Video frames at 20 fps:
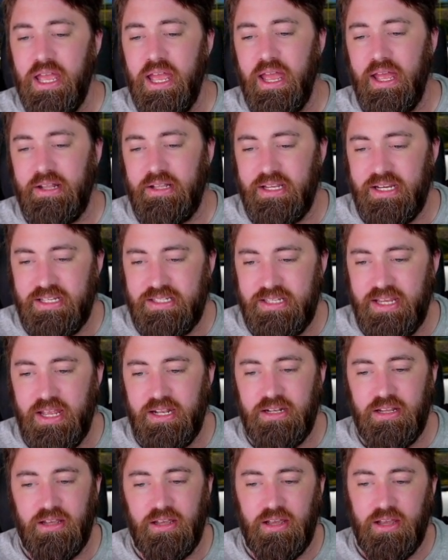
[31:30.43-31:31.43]
And like I
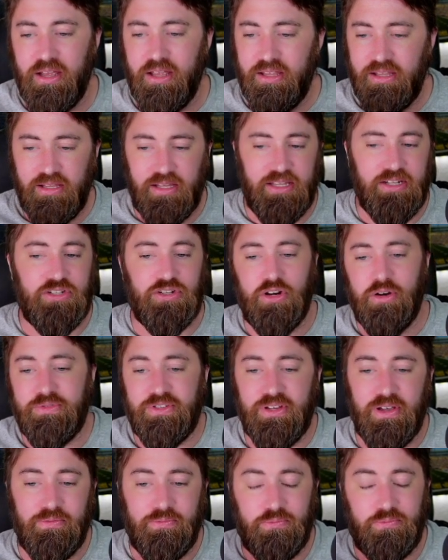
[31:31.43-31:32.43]
said, in
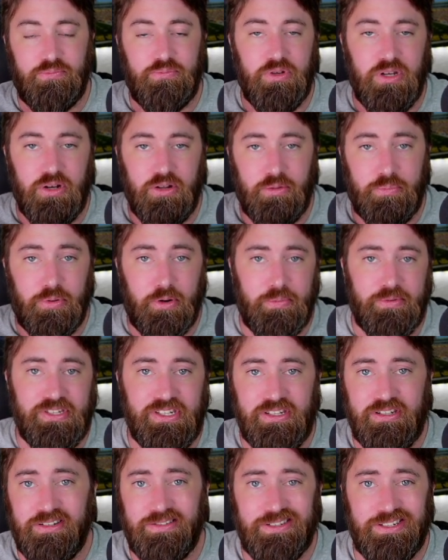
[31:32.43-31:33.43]
terms of, the
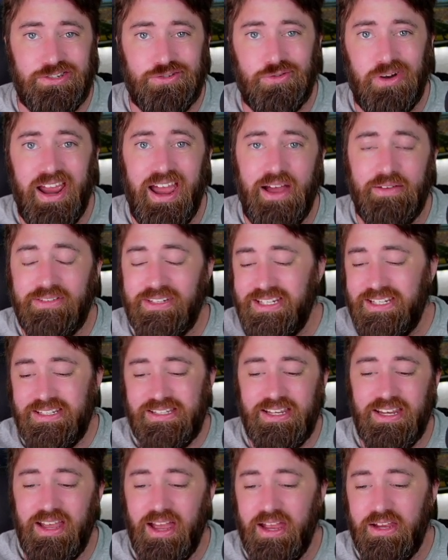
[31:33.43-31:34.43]
purposes of this draft, he is
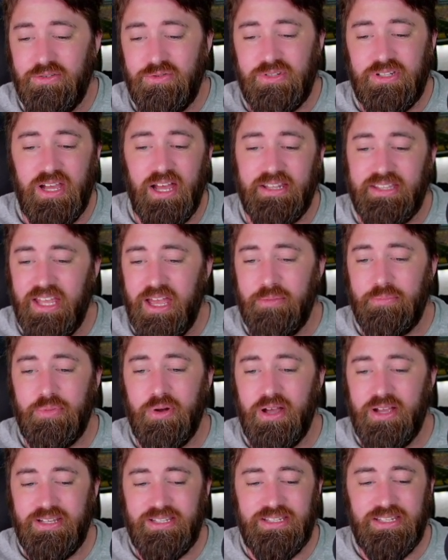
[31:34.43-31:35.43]
a guy who's got that
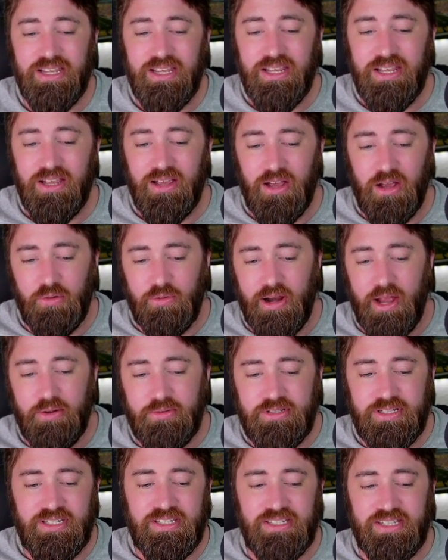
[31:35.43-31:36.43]
buzz
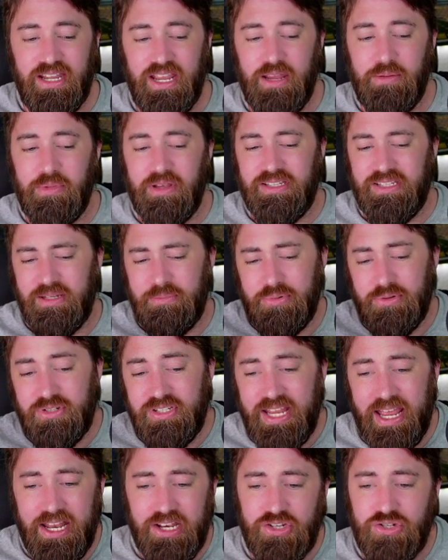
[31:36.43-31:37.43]
around his name as a
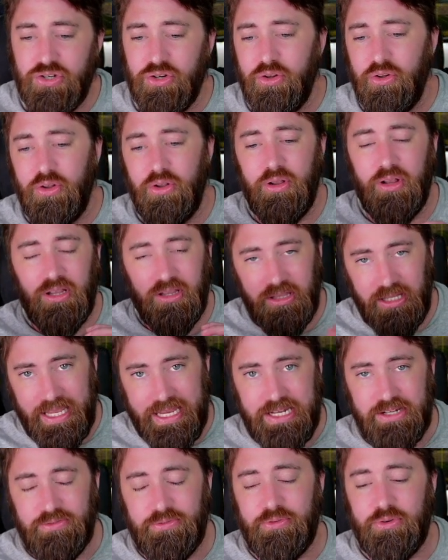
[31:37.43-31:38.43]
potential
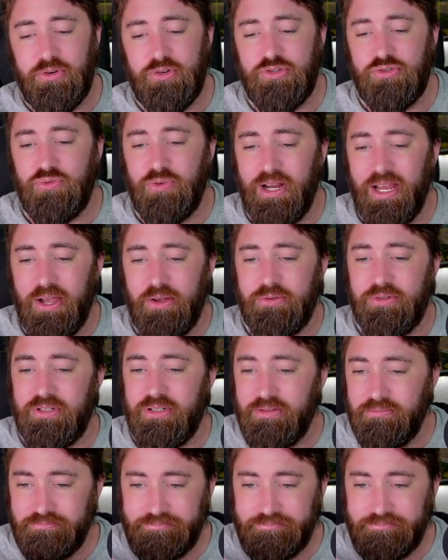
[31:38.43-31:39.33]
late first-round